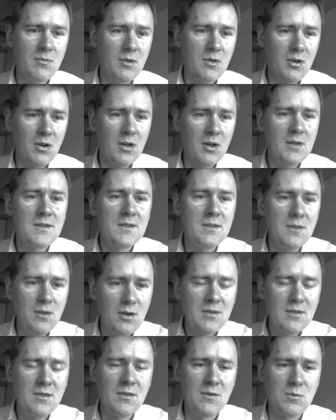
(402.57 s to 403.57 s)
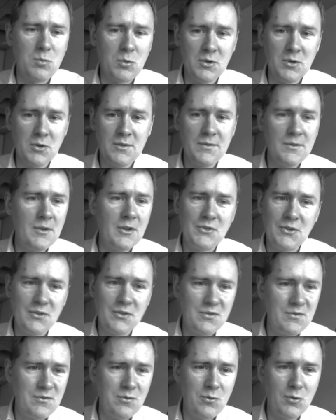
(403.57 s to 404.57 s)
lots and lots of words, not
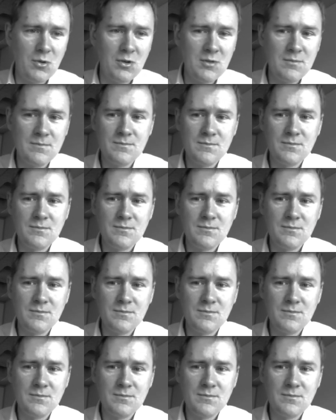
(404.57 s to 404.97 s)
just four,